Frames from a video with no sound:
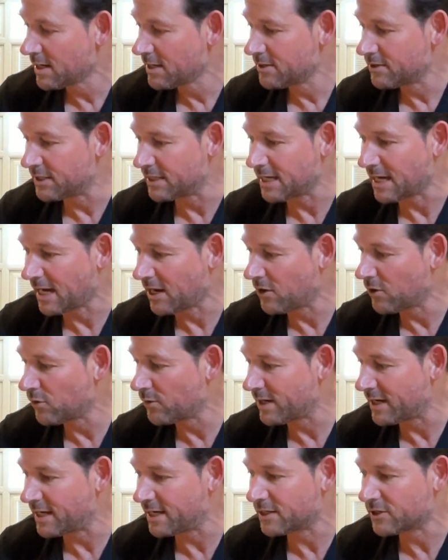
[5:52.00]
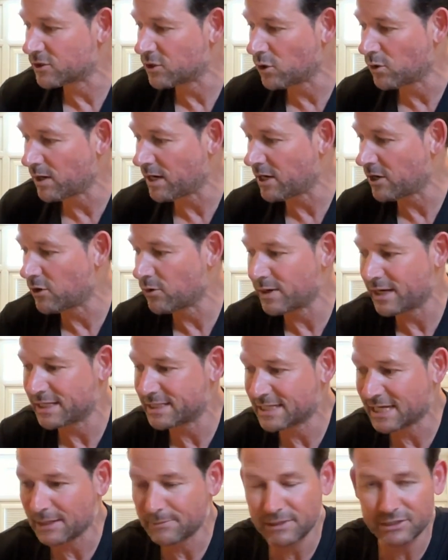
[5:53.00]
the Aoi, Ko-Aoi
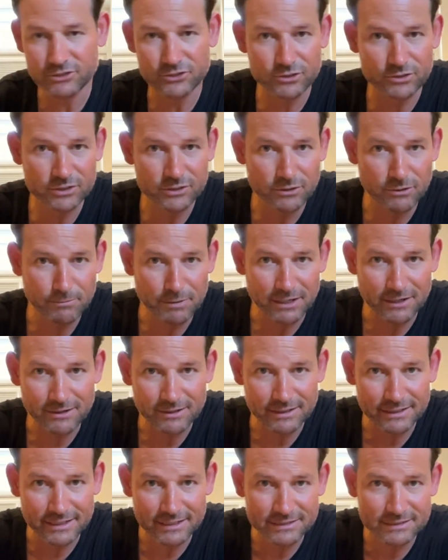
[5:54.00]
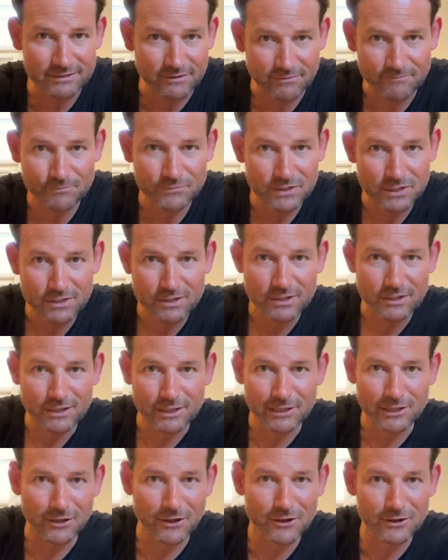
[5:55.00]
Tametsugu apparently is the
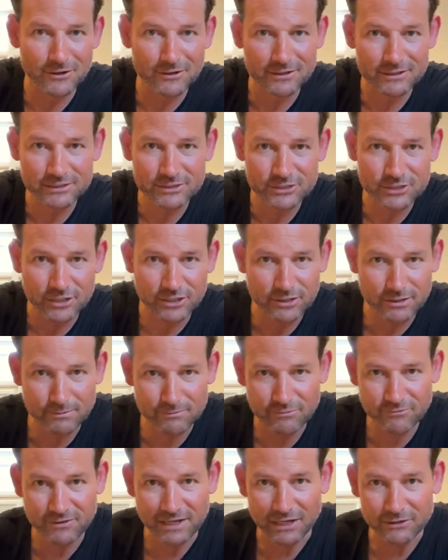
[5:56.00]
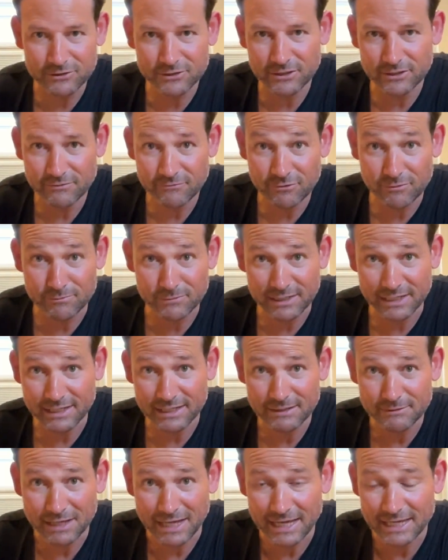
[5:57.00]
long-term founder from the
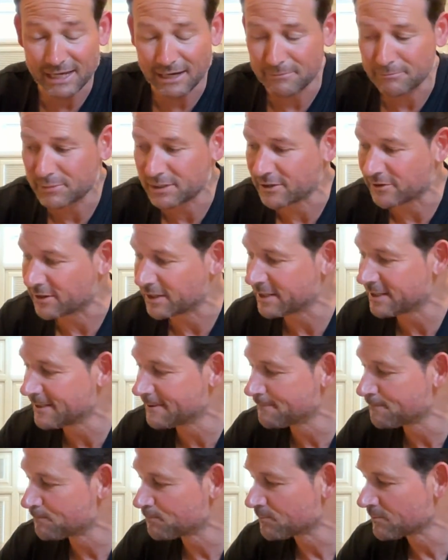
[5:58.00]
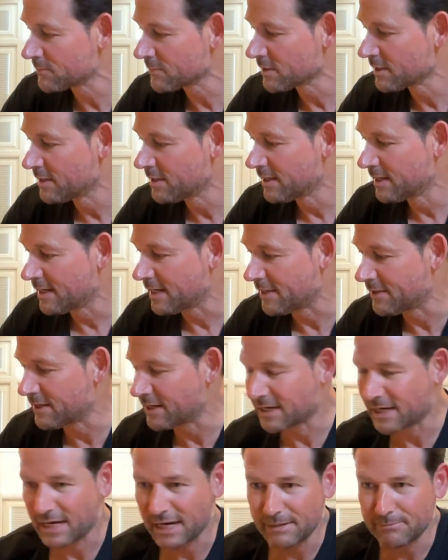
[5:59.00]
Heian period. And then
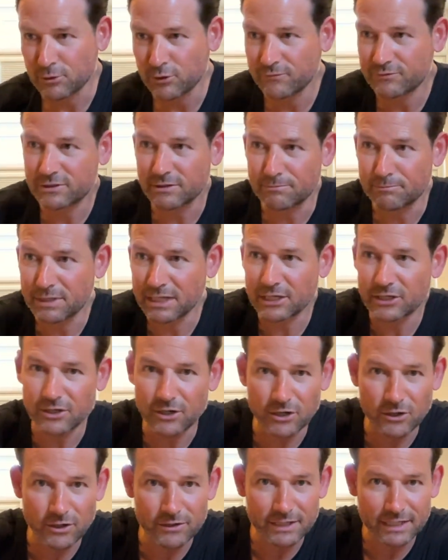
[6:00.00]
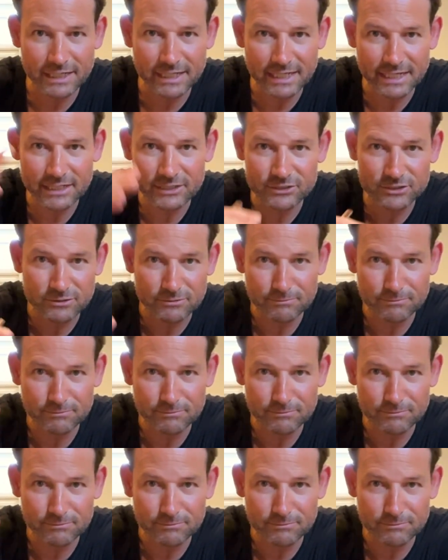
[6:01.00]
it kind of moved to Bingo, and then you get into